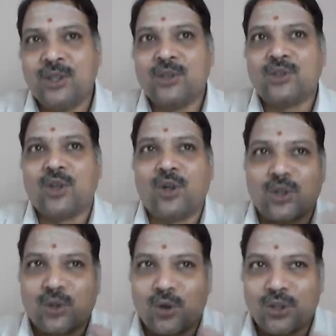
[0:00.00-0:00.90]
So
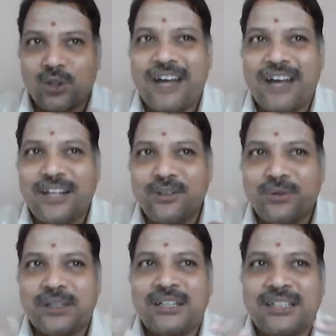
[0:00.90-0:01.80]
the total
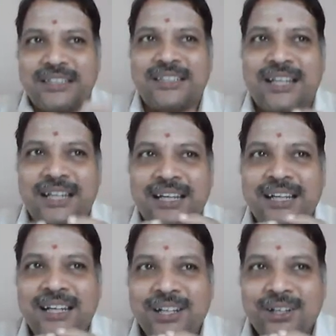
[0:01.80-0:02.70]
value earned in a
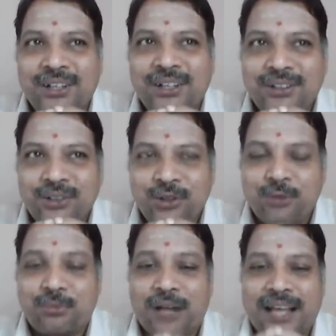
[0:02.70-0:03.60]

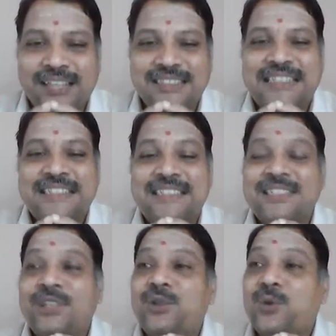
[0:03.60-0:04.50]
new price
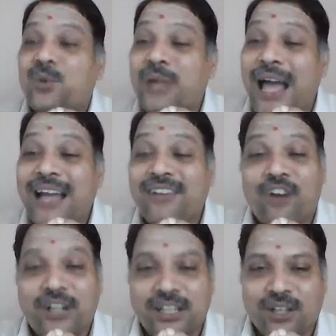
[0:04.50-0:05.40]
is
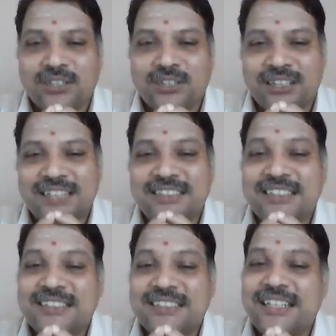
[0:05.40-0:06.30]
2,40,000. That is
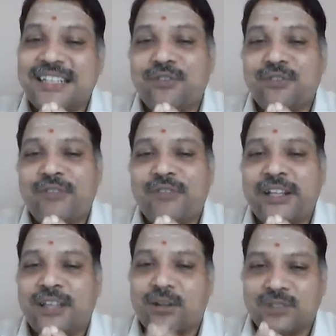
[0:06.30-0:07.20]
16 into
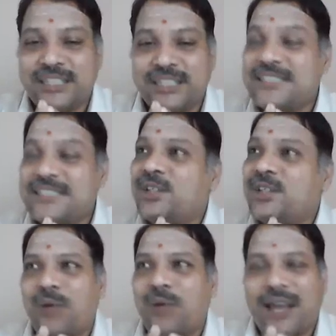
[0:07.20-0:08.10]
15,000 is
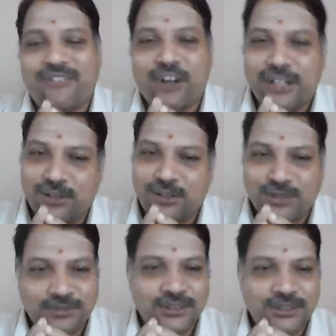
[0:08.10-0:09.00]

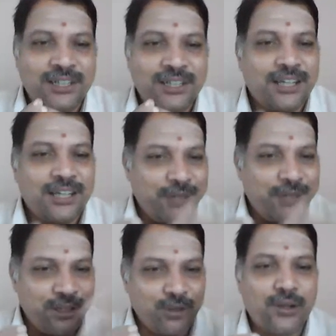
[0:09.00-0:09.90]
2,40,000.
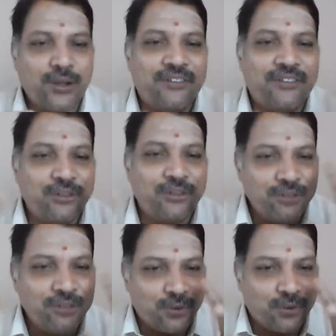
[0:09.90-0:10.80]
Coming to the old revenue,
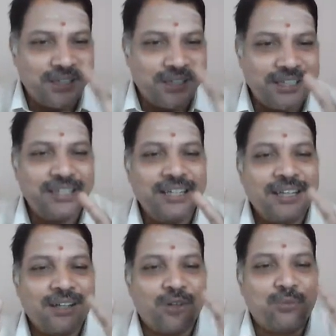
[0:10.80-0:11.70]
20
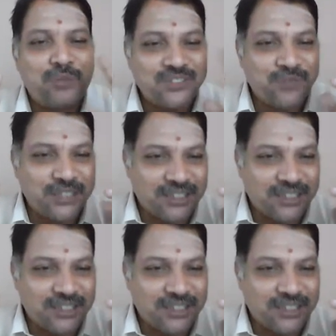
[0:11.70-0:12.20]
rupees with the